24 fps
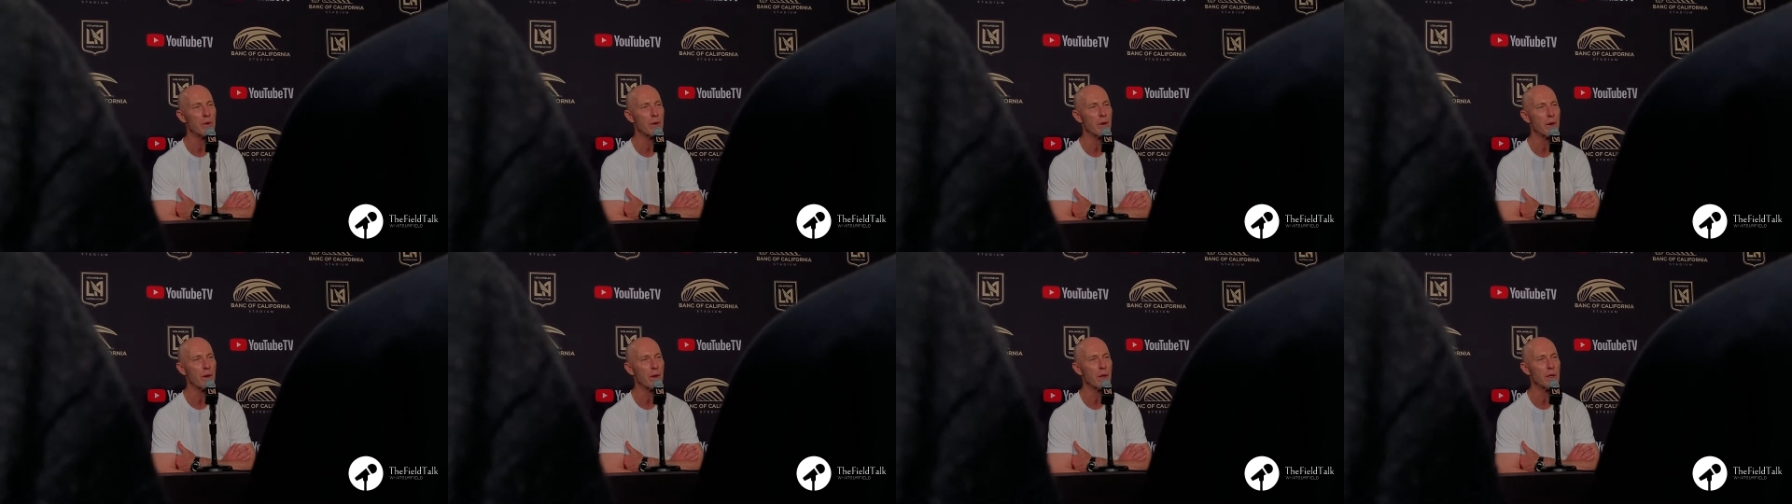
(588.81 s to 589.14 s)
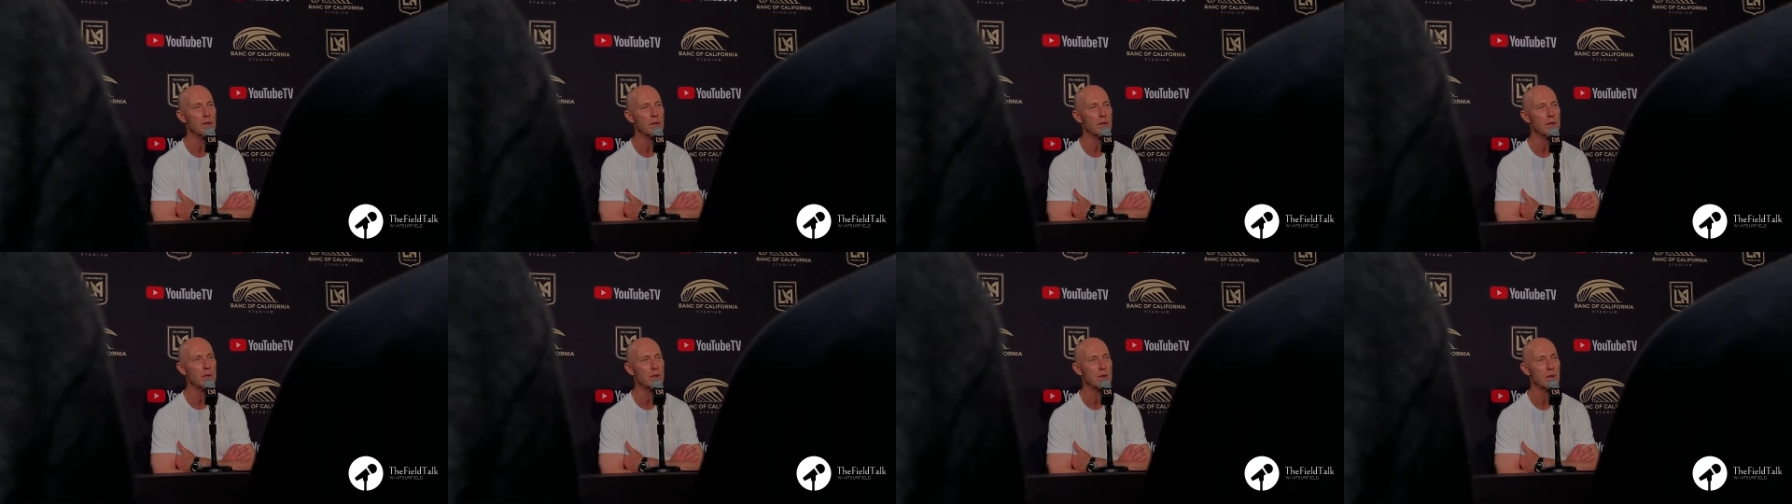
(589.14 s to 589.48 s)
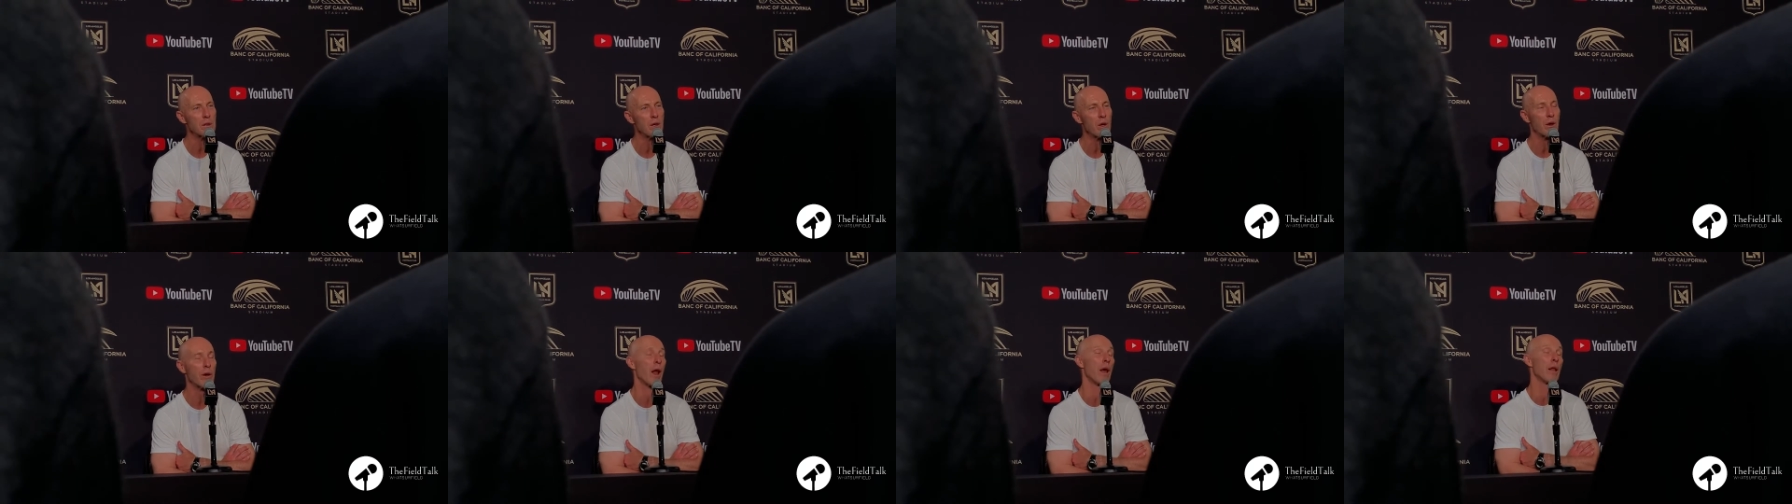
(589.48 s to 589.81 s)
You know, that's
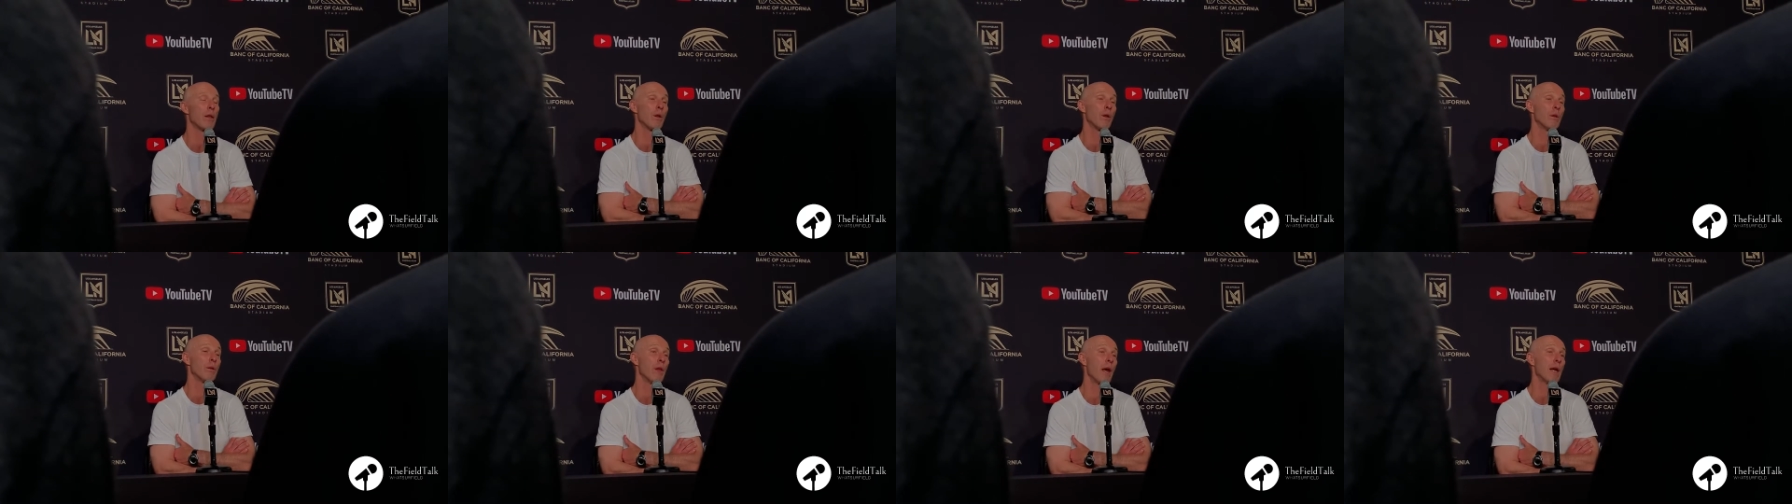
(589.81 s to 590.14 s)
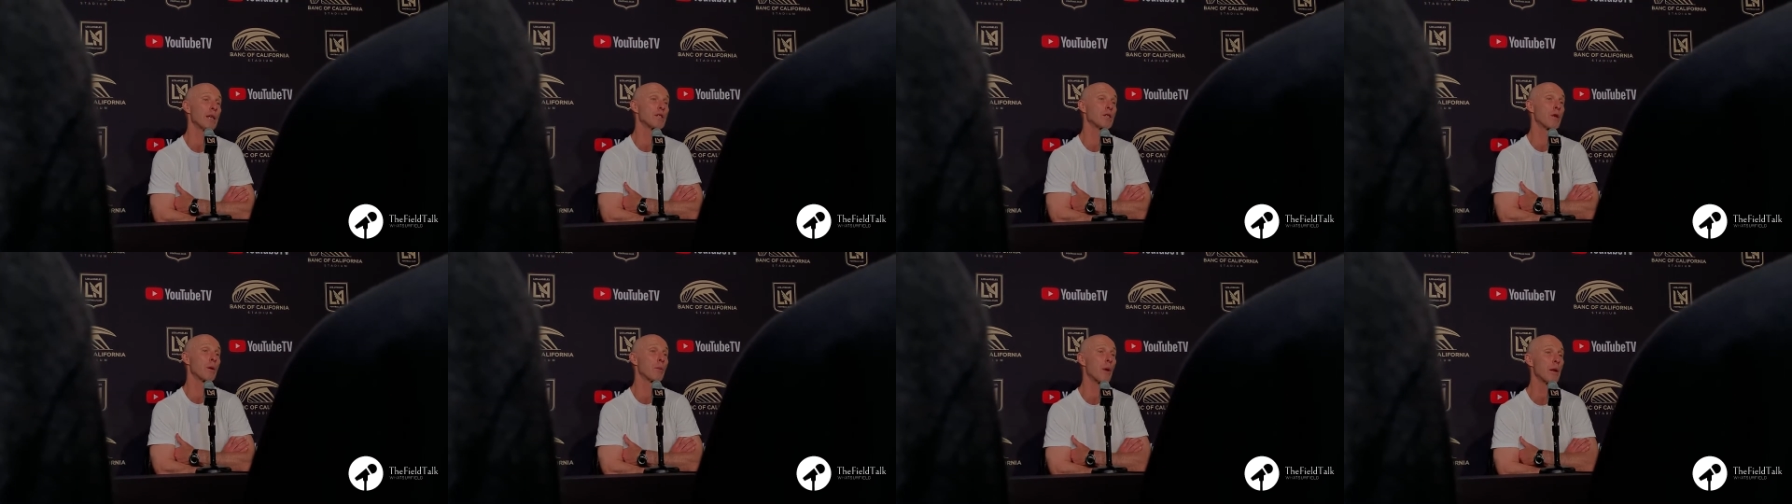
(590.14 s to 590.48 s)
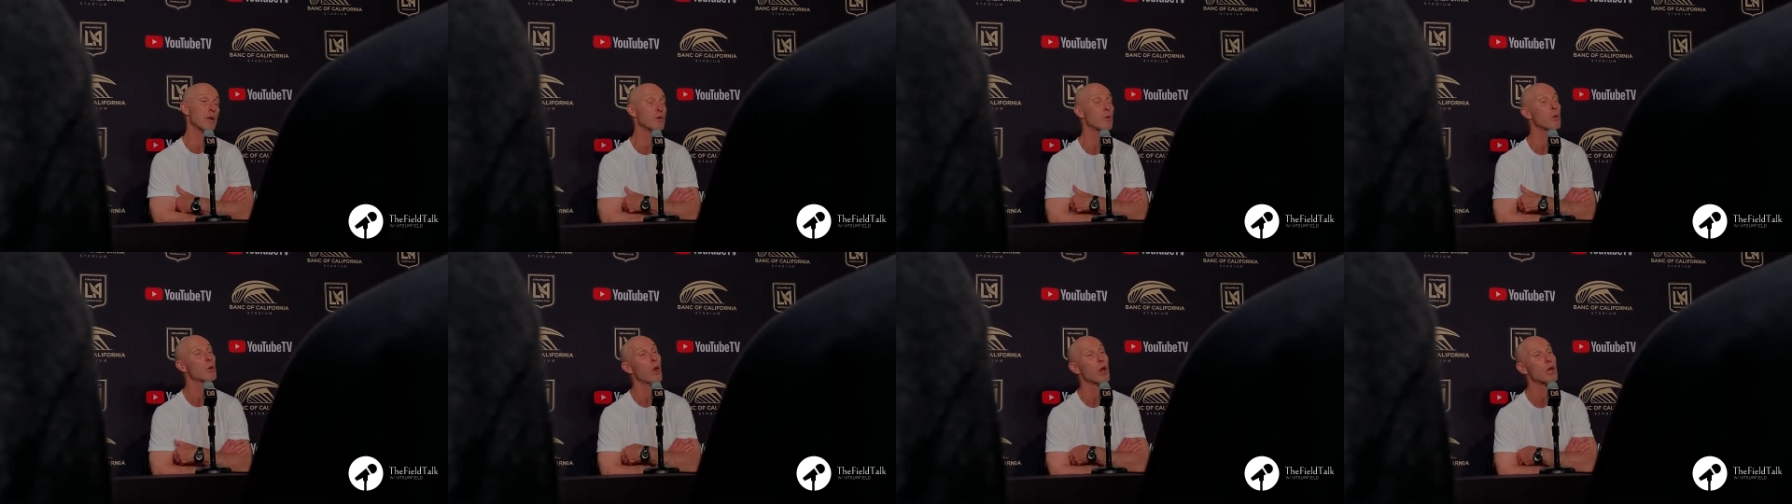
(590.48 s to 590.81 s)
not not some
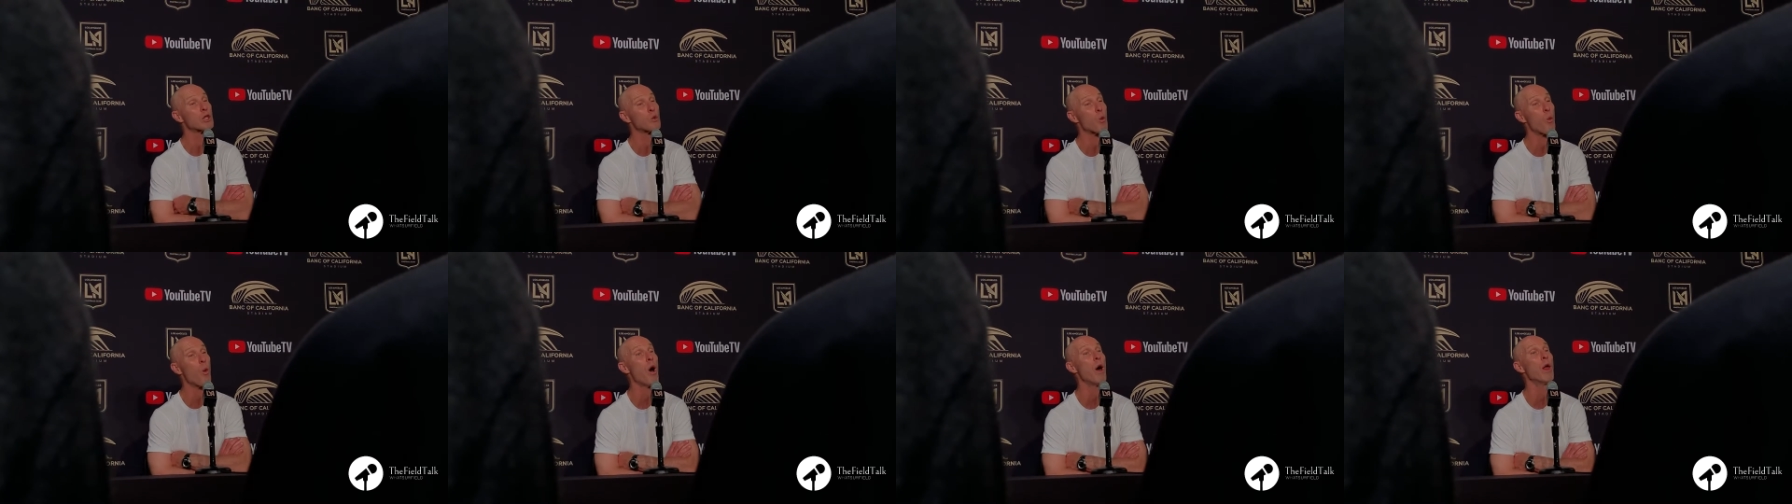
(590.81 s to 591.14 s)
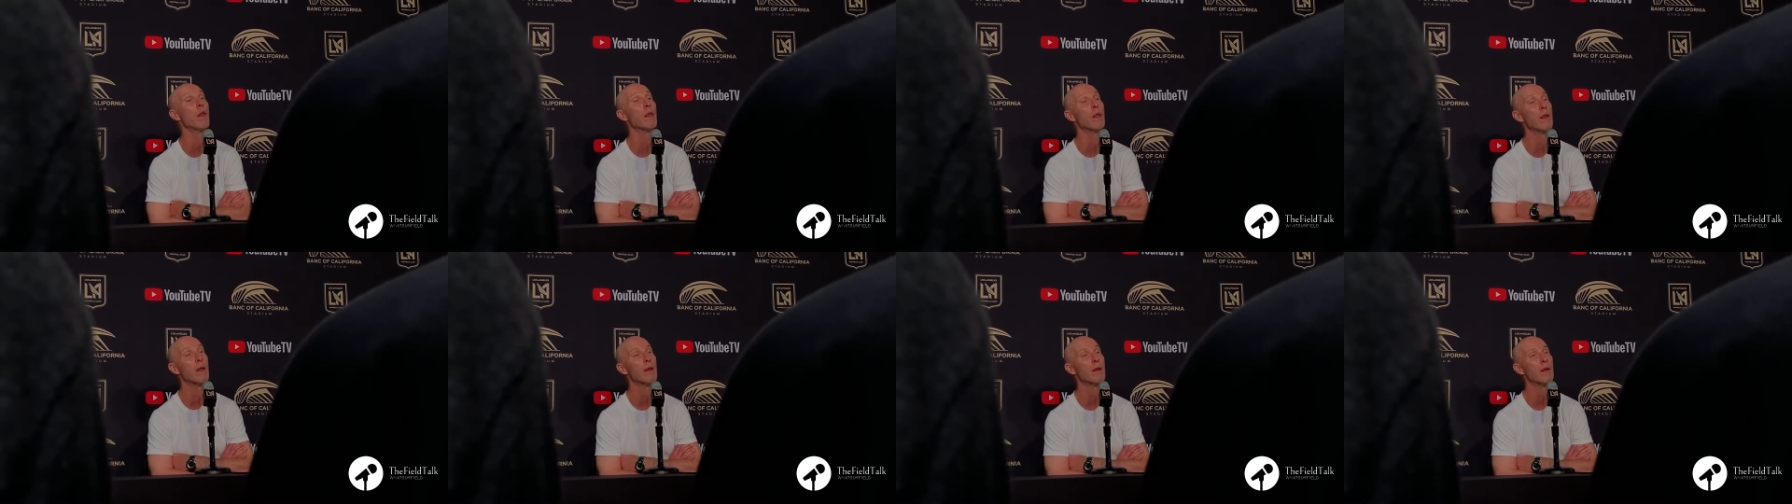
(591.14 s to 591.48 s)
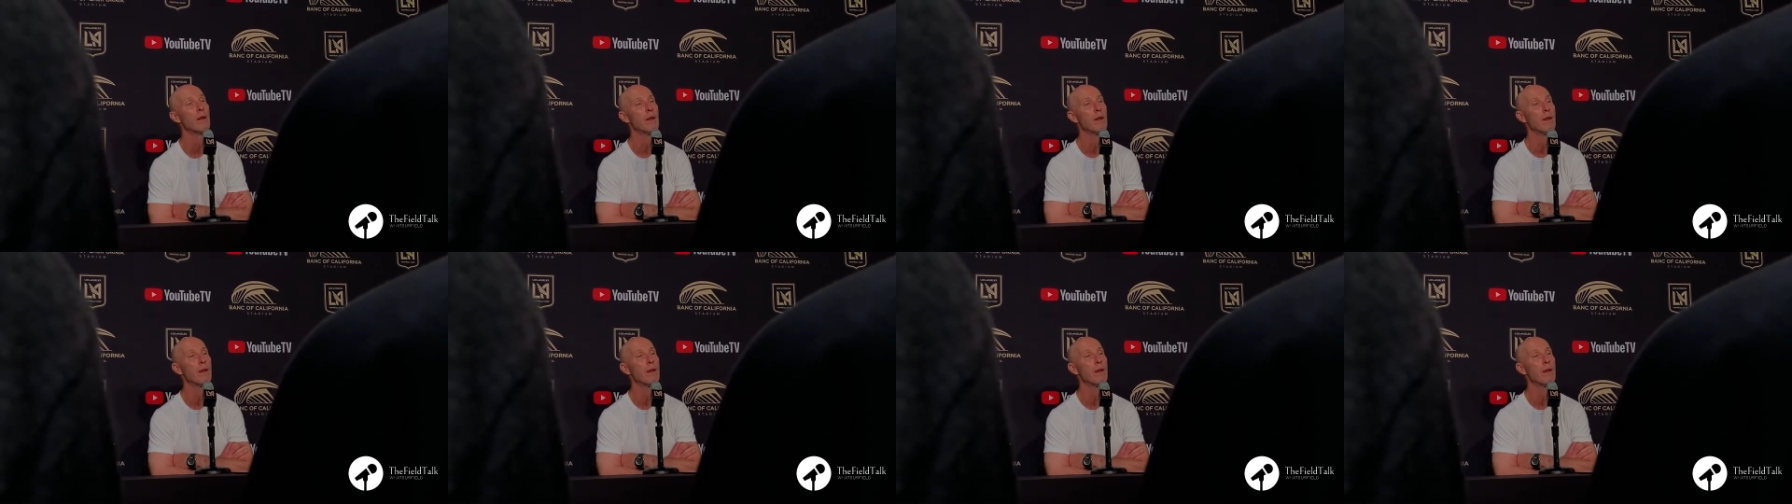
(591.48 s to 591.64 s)
games. We lost one.